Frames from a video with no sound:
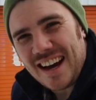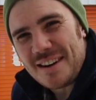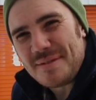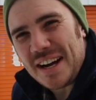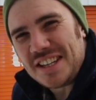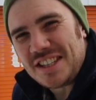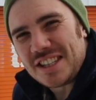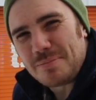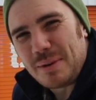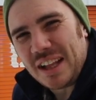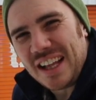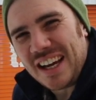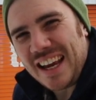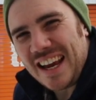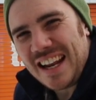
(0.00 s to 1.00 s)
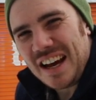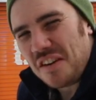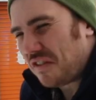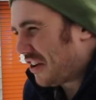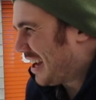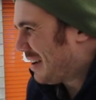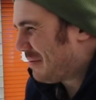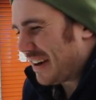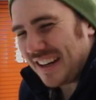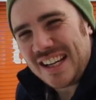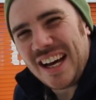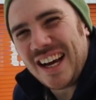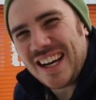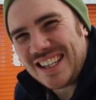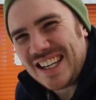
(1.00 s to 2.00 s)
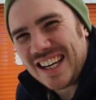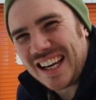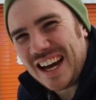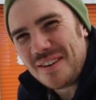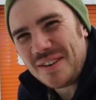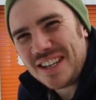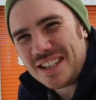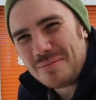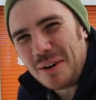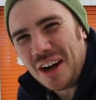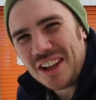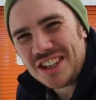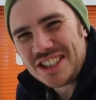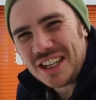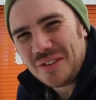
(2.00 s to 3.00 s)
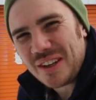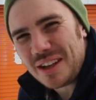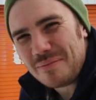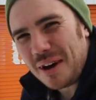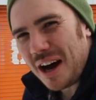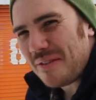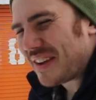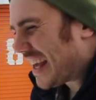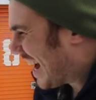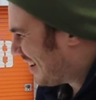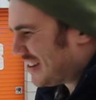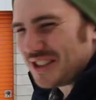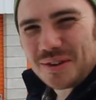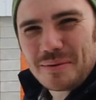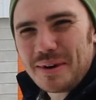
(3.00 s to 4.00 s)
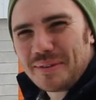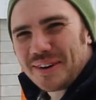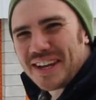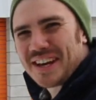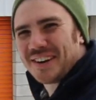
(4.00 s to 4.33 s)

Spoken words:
I might just be lucky enough for him to come and demolish it with a bobcat, which would be pretty